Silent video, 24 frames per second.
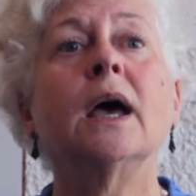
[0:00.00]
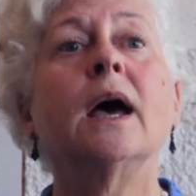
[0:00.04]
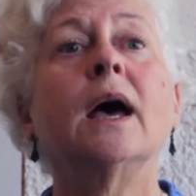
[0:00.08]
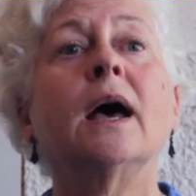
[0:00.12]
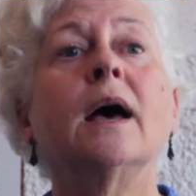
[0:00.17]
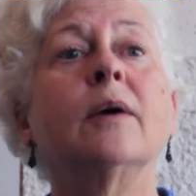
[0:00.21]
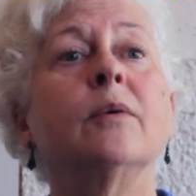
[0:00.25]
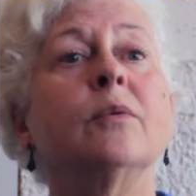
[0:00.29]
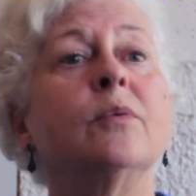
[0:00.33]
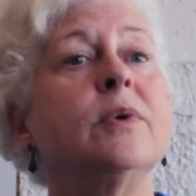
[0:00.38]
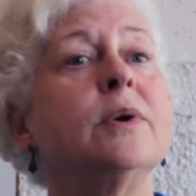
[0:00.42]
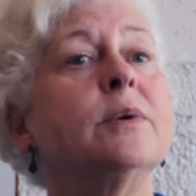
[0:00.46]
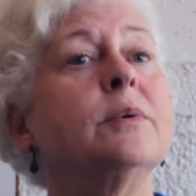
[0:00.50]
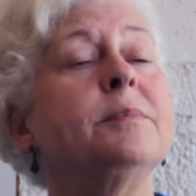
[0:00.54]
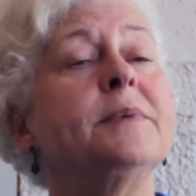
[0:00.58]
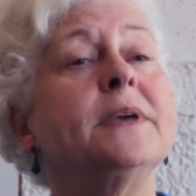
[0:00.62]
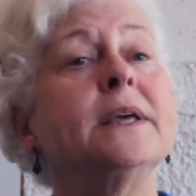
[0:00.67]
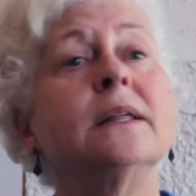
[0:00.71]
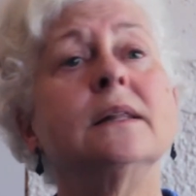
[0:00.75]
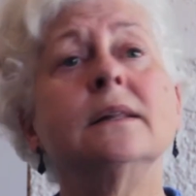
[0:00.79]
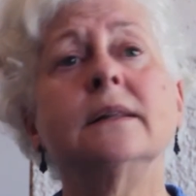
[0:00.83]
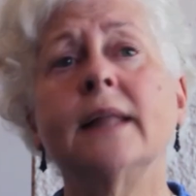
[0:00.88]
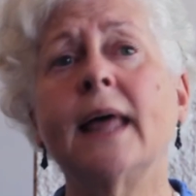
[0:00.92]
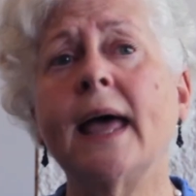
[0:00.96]
we will be
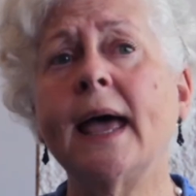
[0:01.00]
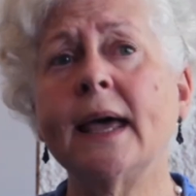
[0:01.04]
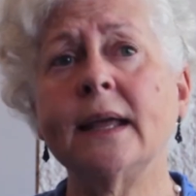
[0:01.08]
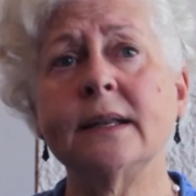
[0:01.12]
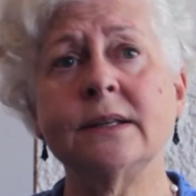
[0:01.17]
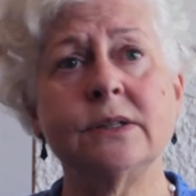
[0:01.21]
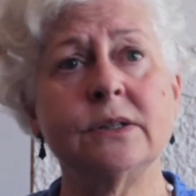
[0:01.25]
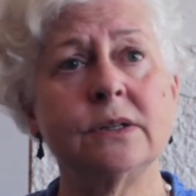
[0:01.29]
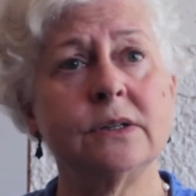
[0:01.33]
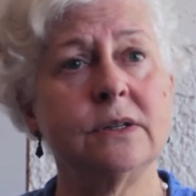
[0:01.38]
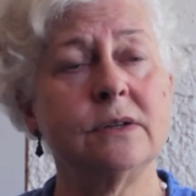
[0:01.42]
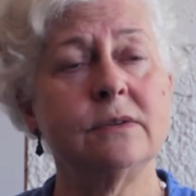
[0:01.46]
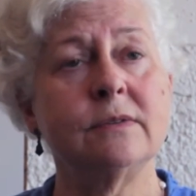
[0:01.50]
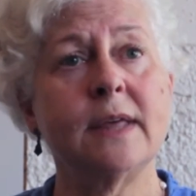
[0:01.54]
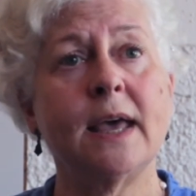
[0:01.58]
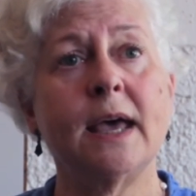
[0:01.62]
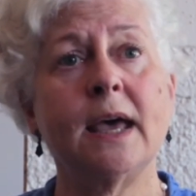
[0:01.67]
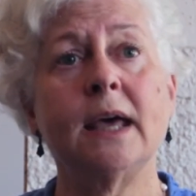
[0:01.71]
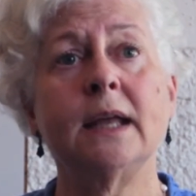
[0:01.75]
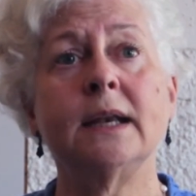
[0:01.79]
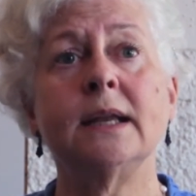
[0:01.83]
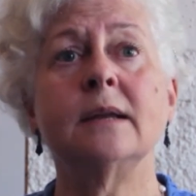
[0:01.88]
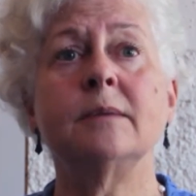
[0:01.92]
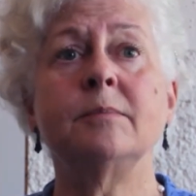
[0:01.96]
glad to do
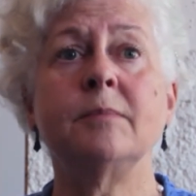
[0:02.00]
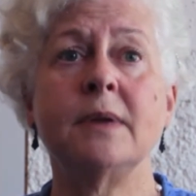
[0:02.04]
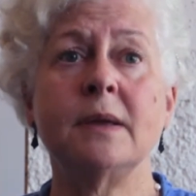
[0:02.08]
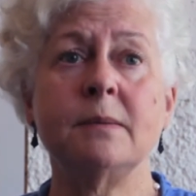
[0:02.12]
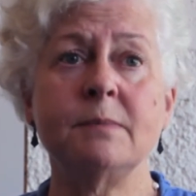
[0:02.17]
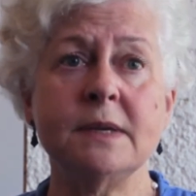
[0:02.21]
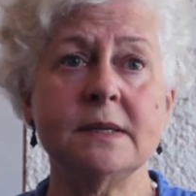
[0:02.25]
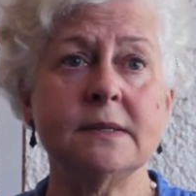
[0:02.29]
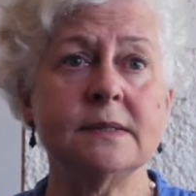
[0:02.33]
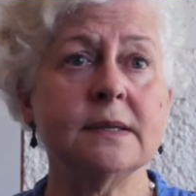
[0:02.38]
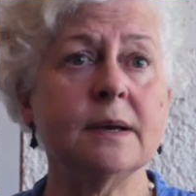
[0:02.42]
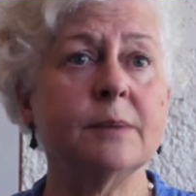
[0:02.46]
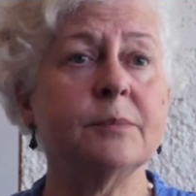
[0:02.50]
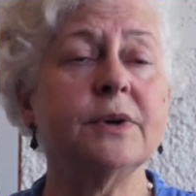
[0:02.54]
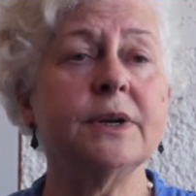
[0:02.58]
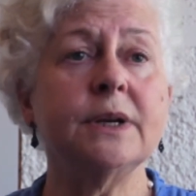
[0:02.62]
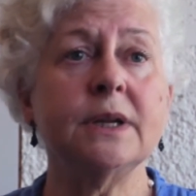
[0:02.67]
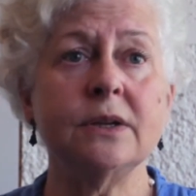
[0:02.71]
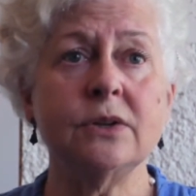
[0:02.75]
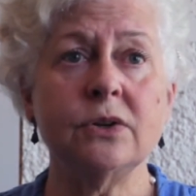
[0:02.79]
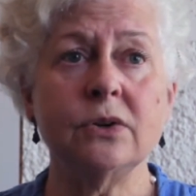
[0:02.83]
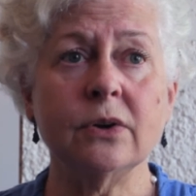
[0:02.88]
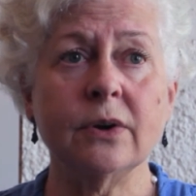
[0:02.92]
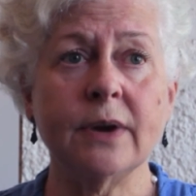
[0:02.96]
that. It may be someone
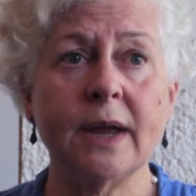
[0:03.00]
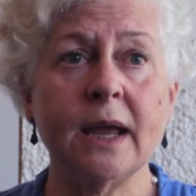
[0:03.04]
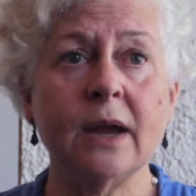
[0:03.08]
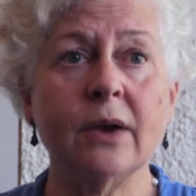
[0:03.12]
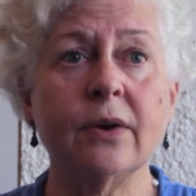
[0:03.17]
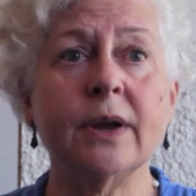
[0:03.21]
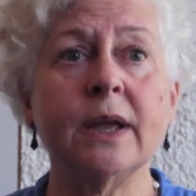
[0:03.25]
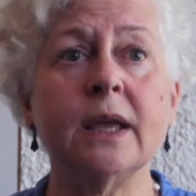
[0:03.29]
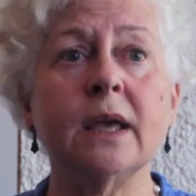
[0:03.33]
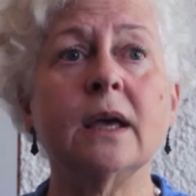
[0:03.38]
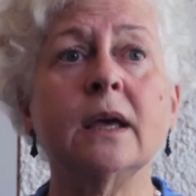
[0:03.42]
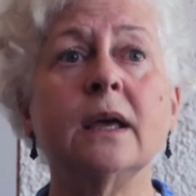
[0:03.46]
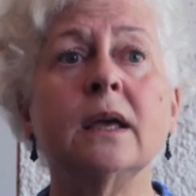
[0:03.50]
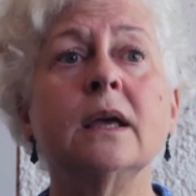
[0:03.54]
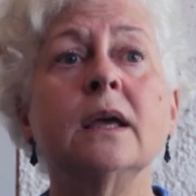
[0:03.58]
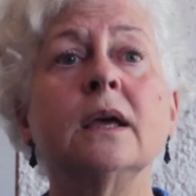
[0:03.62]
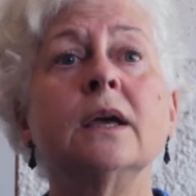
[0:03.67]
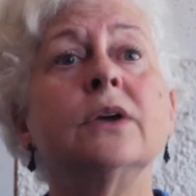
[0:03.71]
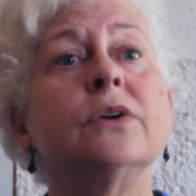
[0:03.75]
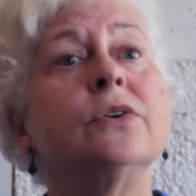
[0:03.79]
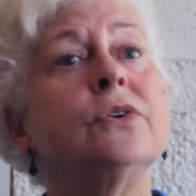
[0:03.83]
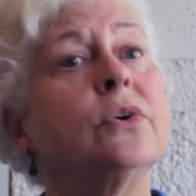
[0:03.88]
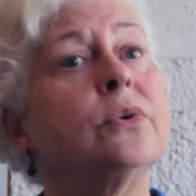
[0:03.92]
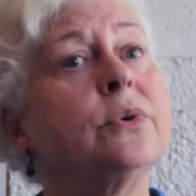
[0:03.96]
in your area,
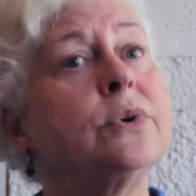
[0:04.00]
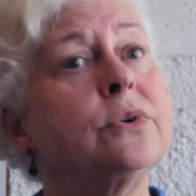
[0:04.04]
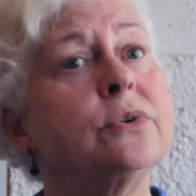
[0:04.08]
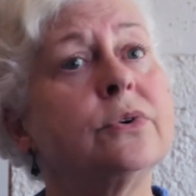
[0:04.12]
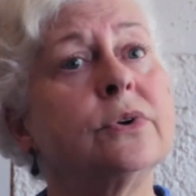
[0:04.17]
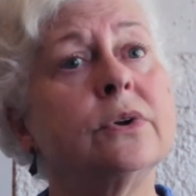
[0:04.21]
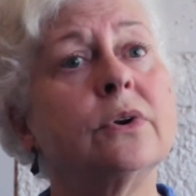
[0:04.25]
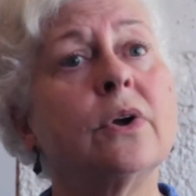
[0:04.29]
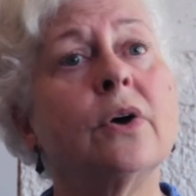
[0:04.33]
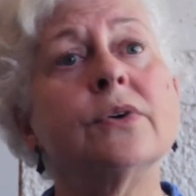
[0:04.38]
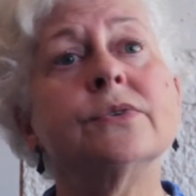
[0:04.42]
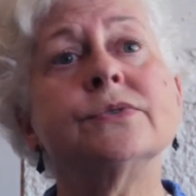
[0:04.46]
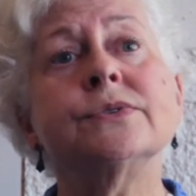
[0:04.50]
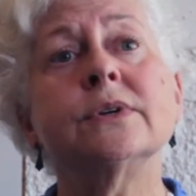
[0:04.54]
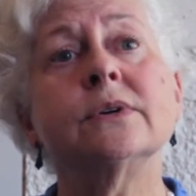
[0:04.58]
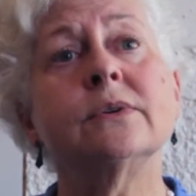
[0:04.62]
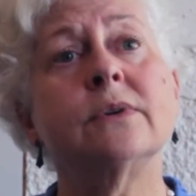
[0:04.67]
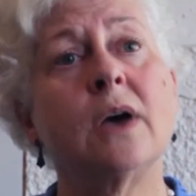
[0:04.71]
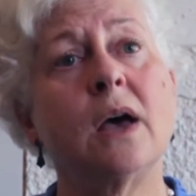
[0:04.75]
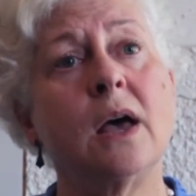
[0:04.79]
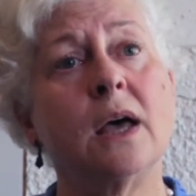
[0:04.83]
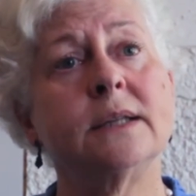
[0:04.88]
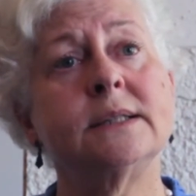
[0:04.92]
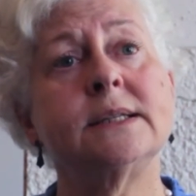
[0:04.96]
or you can also
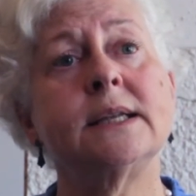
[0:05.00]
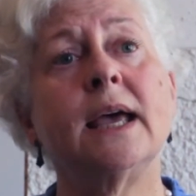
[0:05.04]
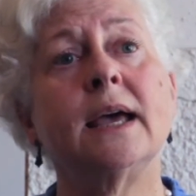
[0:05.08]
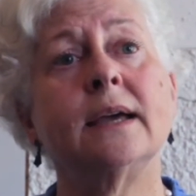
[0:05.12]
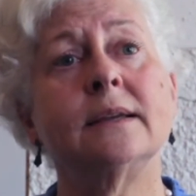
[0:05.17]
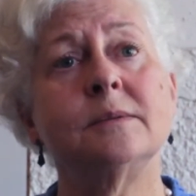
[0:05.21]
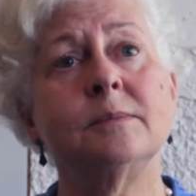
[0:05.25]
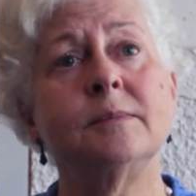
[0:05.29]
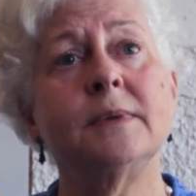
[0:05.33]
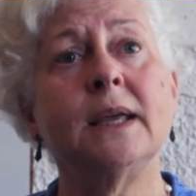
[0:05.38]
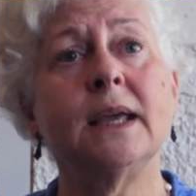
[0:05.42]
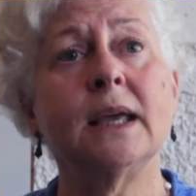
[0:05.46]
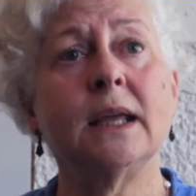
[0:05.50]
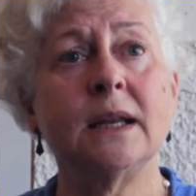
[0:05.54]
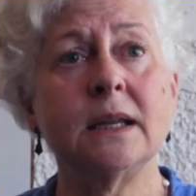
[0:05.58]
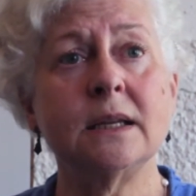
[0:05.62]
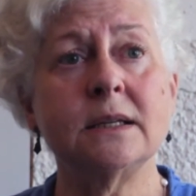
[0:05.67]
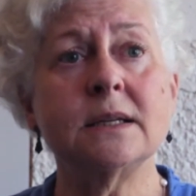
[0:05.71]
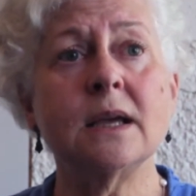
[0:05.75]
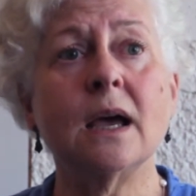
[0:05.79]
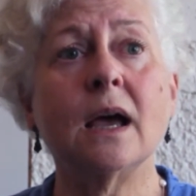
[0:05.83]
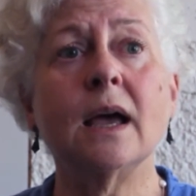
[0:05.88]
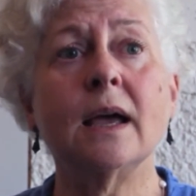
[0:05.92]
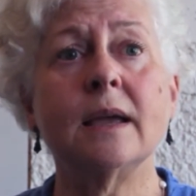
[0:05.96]
contact me
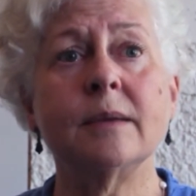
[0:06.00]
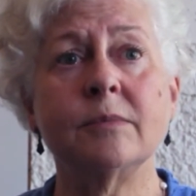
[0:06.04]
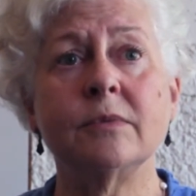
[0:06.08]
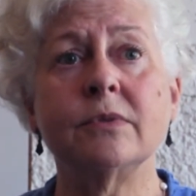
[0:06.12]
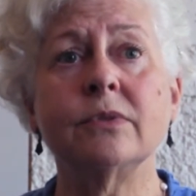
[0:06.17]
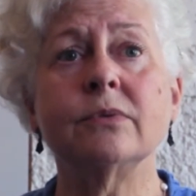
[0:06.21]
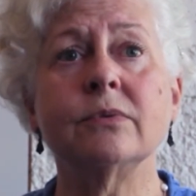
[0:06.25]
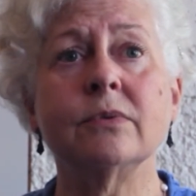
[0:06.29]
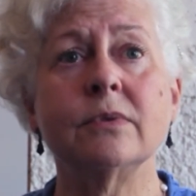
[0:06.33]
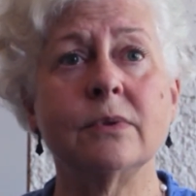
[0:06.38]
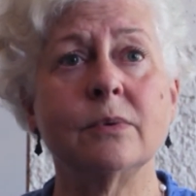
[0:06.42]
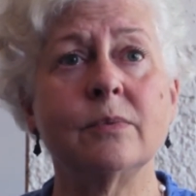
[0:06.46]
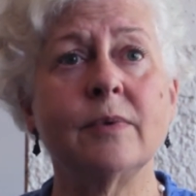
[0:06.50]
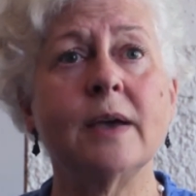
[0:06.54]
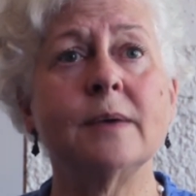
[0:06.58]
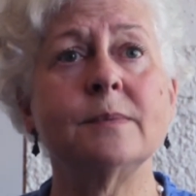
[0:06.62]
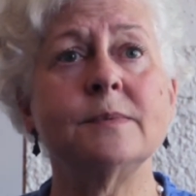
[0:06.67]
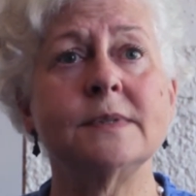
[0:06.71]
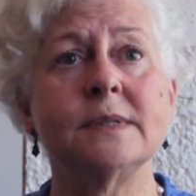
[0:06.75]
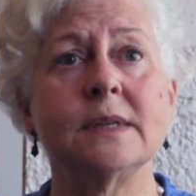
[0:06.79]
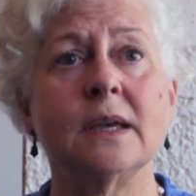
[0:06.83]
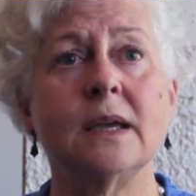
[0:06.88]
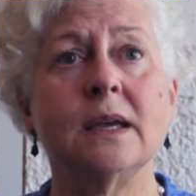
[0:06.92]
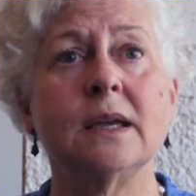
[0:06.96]
anytime through the
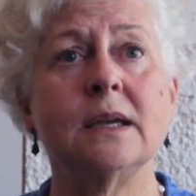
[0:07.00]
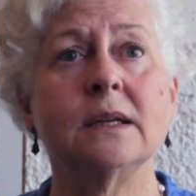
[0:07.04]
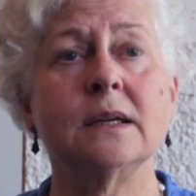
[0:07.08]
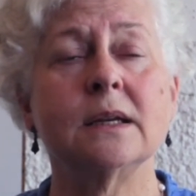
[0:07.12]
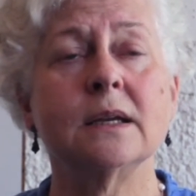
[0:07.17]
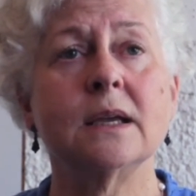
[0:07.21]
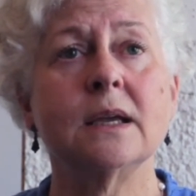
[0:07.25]
website.